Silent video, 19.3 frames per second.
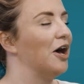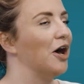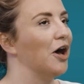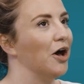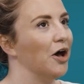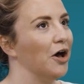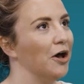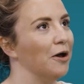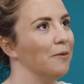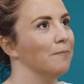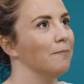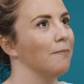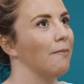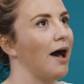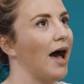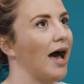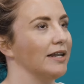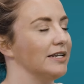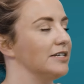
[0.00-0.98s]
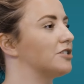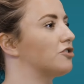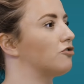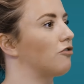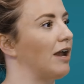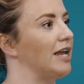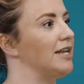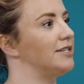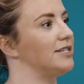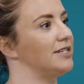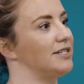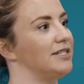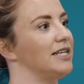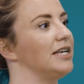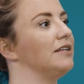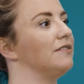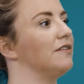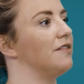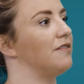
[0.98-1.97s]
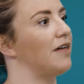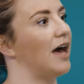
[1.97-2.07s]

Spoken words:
and it's great to see that